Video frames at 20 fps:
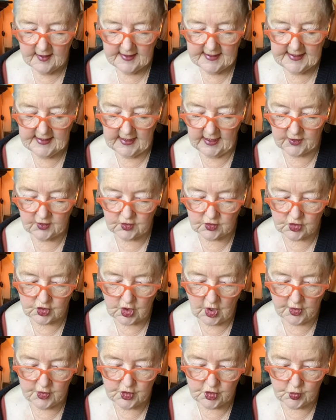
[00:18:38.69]
He got
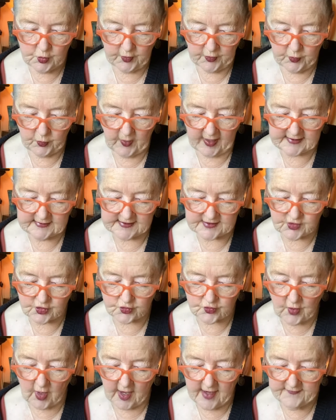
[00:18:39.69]
charged with reckless
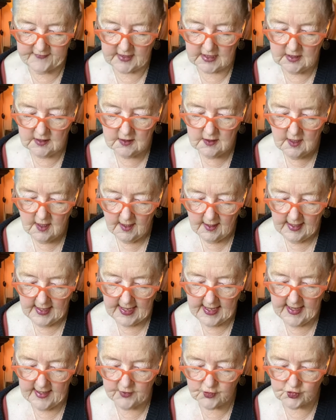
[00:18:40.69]
driving
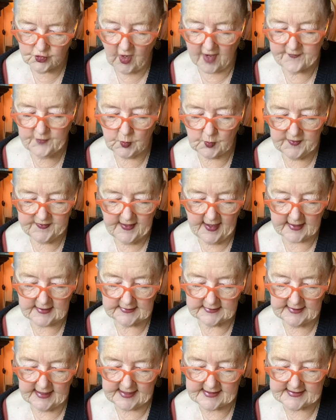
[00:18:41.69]
and driving without a
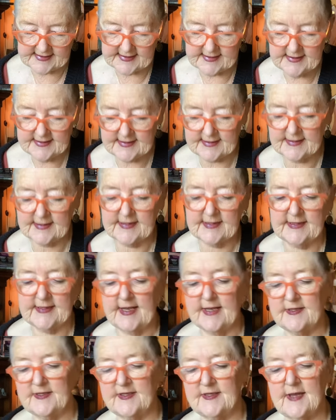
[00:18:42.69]
license. This is
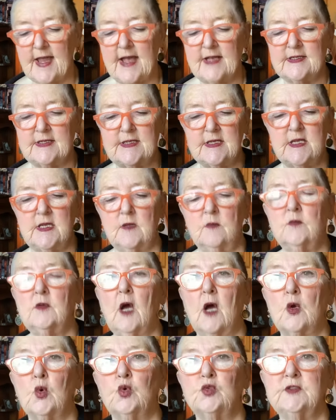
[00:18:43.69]
as he
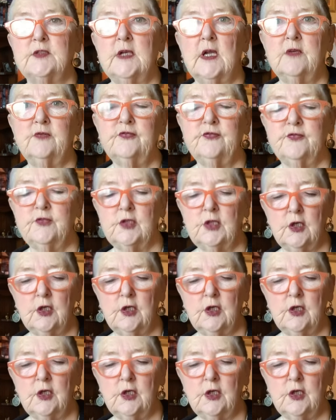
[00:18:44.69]
got old enough,